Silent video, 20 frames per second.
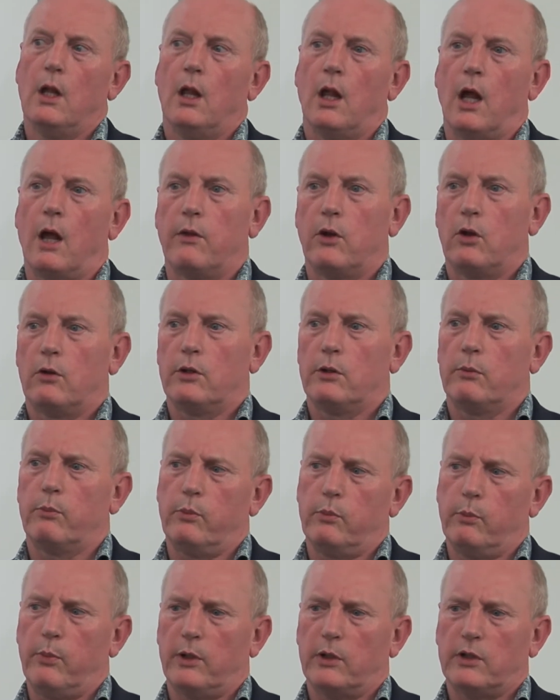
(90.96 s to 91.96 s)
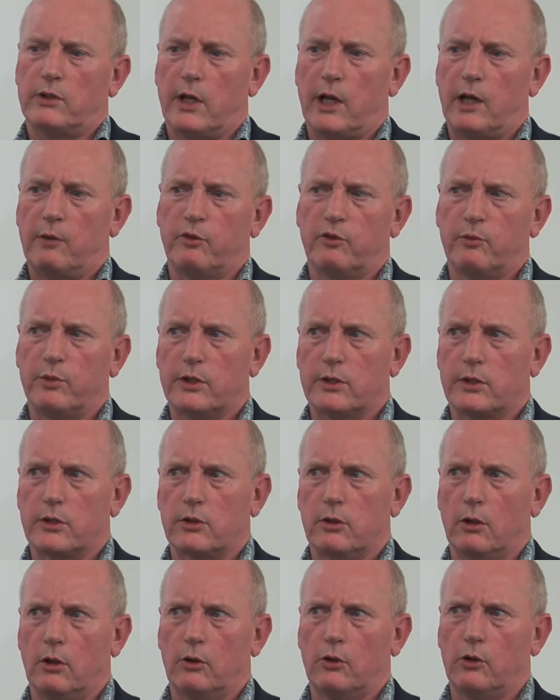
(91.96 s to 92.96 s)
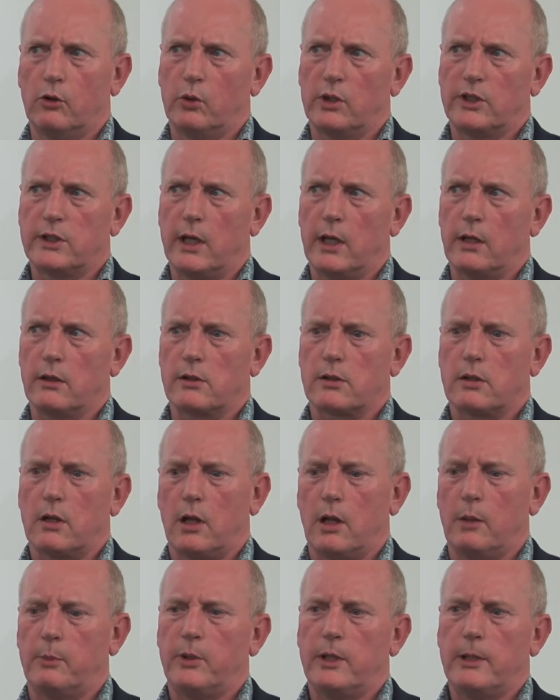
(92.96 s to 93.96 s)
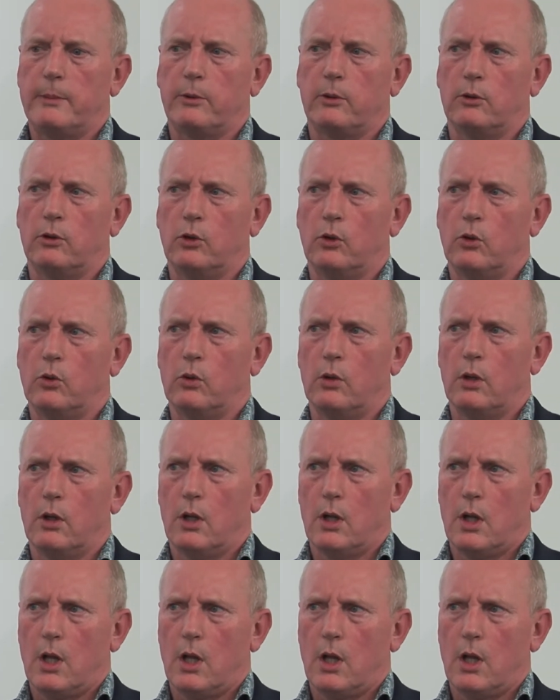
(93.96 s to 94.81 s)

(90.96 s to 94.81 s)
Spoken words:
And the other type of business owner who attends are people who,